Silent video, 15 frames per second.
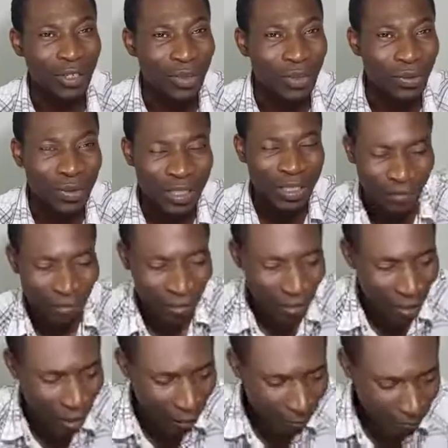you with
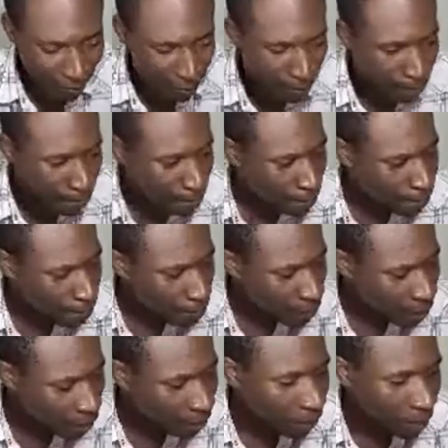everything.
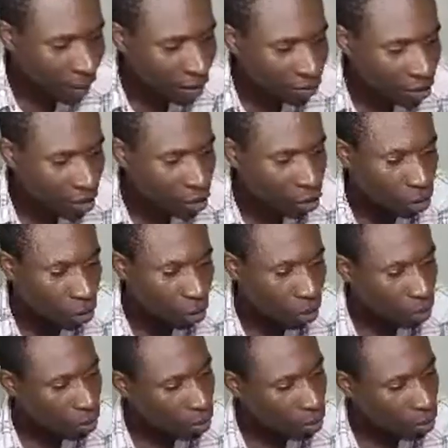He believes in you.